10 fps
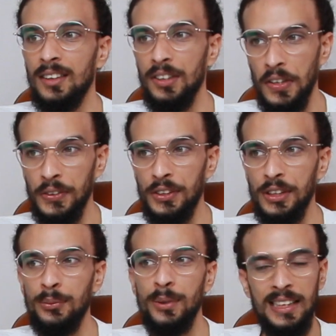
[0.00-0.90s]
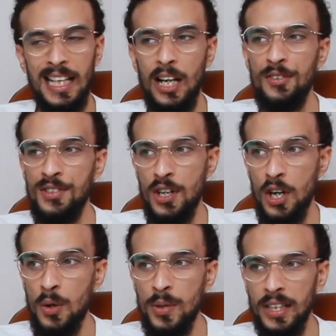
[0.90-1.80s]
notion without
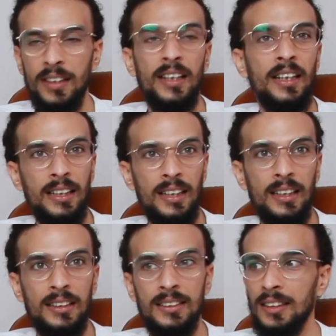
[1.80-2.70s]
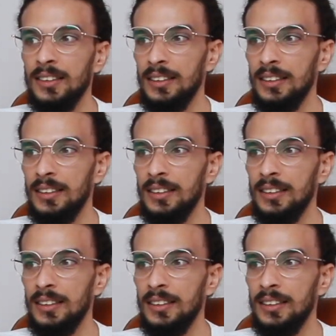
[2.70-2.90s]
knowing its